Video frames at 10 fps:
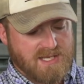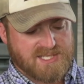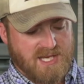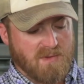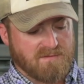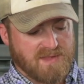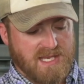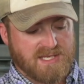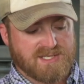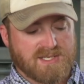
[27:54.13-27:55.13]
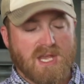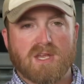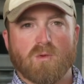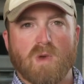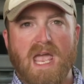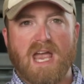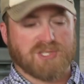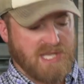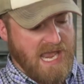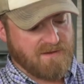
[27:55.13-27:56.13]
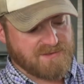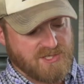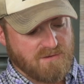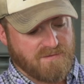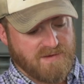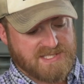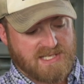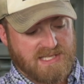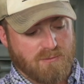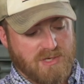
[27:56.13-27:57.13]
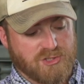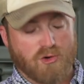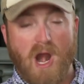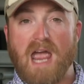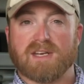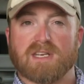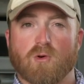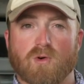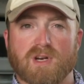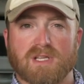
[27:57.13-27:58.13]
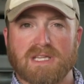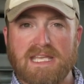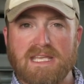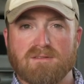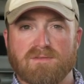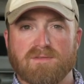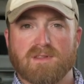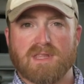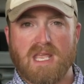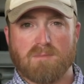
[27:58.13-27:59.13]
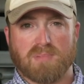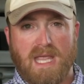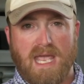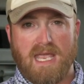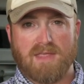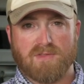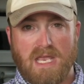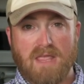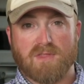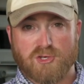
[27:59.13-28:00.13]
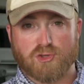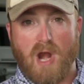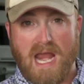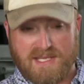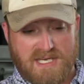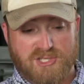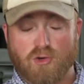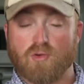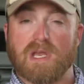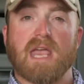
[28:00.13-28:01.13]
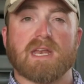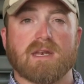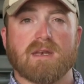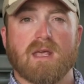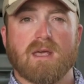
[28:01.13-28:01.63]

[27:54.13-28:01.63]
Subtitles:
some of these we actually have to physically retract in order to leave the implant in the tract that is created